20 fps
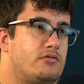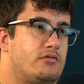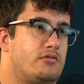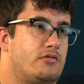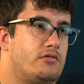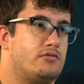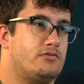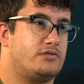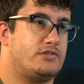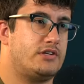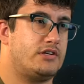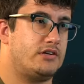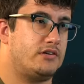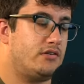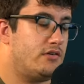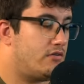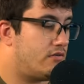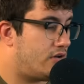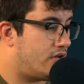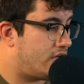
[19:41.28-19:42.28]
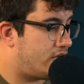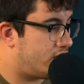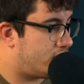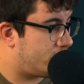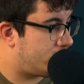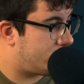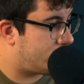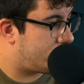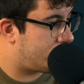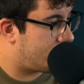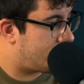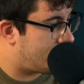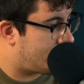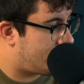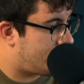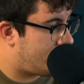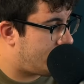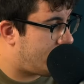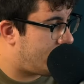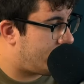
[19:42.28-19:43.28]
Oh, city, okay.
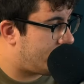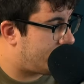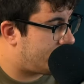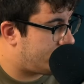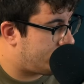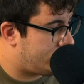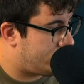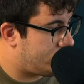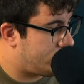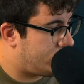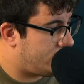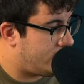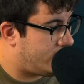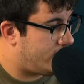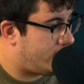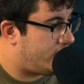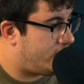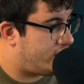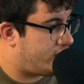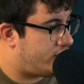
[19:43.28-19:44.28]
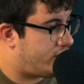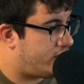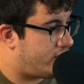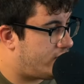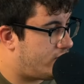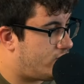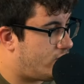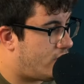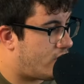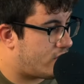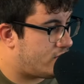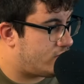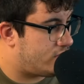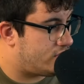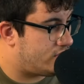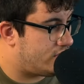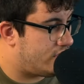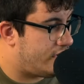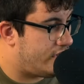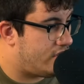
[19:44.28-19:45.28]
Yeah, so it's like a good
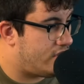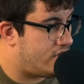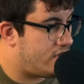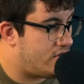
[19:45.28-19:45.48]
walkable city?